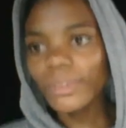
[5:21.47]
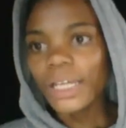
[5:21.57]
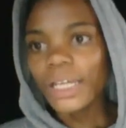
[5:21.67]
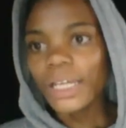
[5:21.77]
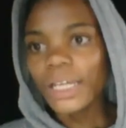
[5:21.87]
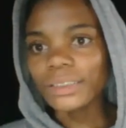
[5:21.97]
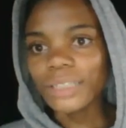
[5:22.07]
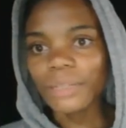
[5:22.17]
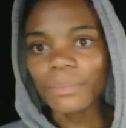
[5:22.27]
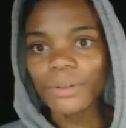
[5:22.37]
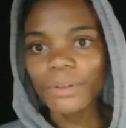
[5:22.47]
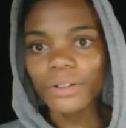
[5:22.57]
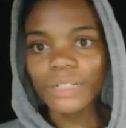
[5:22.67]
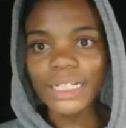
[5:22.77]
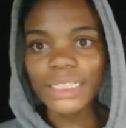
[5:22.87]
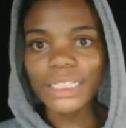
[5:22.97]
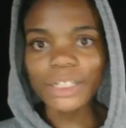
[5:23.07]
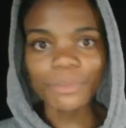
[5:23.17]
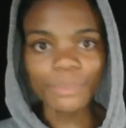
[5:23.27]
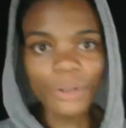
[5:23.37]
in product
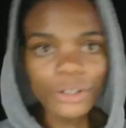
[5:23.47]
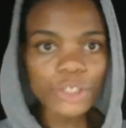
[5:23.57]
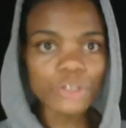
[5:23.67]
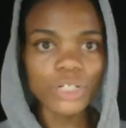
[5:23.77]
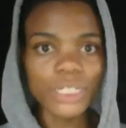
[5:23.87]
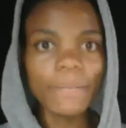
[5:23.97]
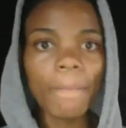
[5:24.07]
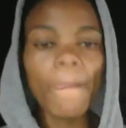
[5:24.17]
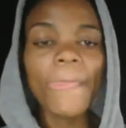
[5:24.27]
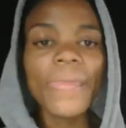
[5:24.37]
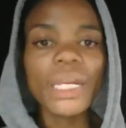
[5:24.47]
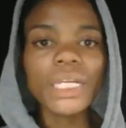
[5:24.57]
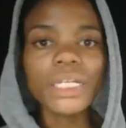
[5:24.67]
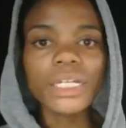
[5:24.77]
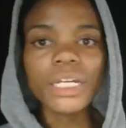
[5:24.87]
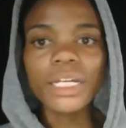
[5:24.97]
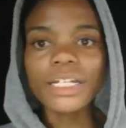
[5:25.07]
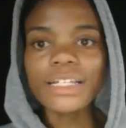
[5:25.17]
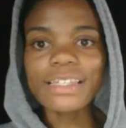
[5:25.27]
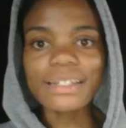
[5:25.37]
repository, here
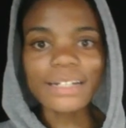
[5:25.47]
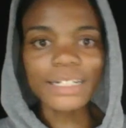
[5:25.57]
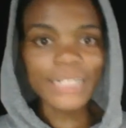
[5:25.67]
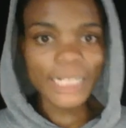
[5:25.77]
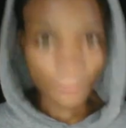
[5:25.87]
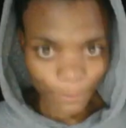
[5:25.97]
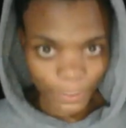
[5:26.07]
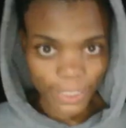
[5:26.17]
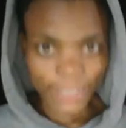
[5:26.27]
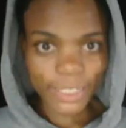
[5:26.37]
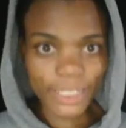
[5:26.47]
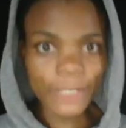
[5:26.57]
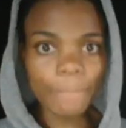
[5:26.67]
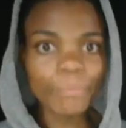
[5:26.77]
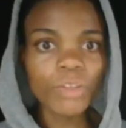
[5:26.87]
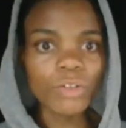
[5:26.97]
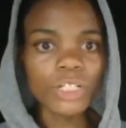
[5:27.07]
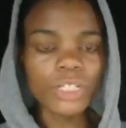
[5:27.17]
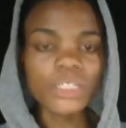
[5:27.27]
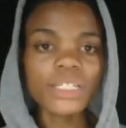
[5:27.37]
is the interface, which
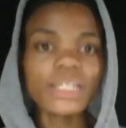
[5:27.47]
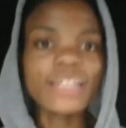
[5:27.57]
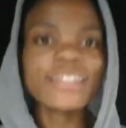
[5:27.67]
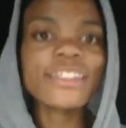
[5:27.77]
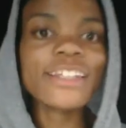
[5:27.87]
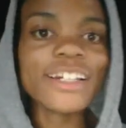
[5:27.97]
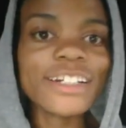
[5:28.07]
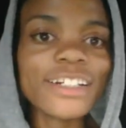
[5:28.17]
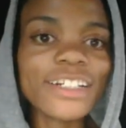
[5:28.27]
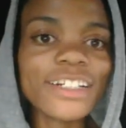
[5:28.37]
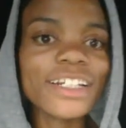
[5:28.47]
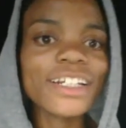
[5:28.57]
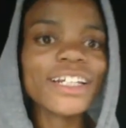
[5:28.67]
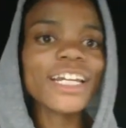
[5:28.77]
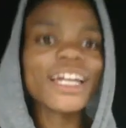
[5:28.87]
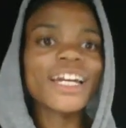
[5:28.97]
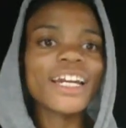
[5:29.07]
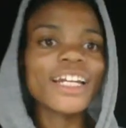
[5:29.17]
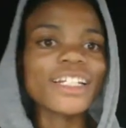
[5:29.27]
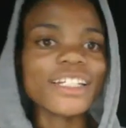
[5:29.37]
is extending
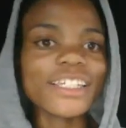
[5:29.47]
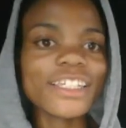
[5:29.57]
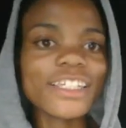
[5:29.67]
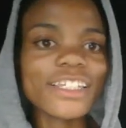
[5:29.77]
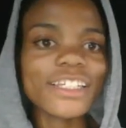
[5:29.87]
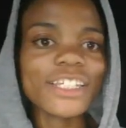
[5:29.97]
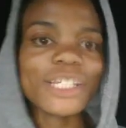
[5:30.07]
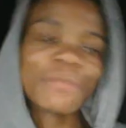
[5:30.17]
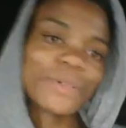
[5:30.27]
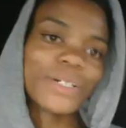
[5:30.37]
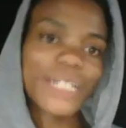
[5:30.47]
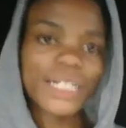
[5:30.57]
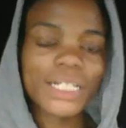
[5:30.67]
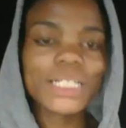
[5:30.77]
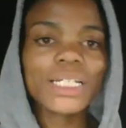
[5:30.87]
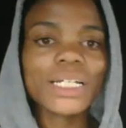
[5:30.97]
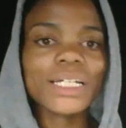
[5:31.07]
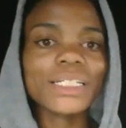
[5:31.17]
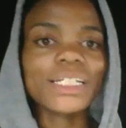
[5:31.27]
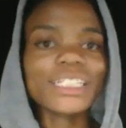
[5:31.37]
this the product
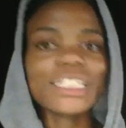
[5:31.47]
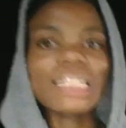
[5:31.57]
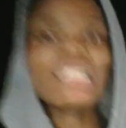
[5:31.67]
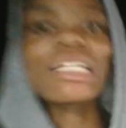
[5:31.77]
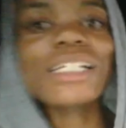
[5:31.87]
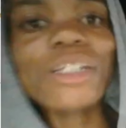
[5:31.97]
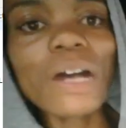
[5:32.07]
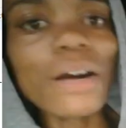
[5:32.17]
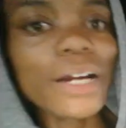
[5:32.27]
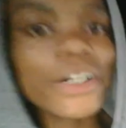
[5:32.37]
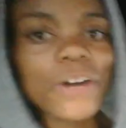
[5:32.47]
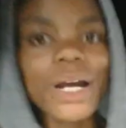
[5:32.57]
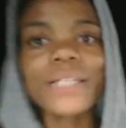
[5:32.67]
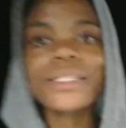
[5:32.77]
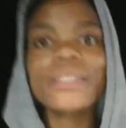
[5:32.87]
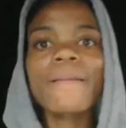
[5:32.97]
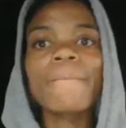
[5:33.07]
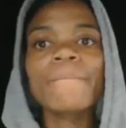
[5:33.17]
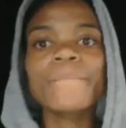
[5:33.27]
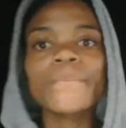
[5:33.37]
that our class.
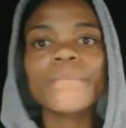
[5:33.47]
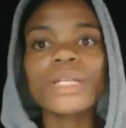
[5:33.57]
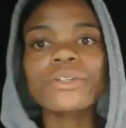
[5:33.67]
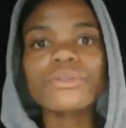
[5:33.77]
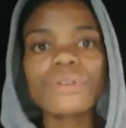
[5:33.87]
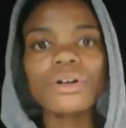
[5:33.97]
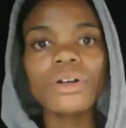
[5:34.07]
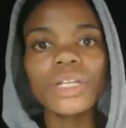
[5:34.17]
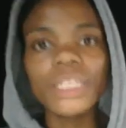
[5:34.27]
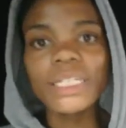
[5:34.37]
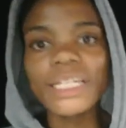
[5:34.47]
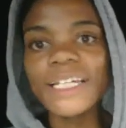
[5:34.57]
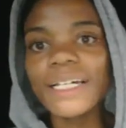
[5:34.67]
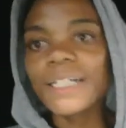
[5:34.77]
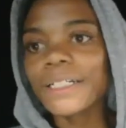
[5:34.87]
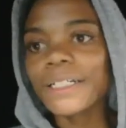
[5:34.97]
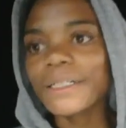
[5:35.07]
So here, and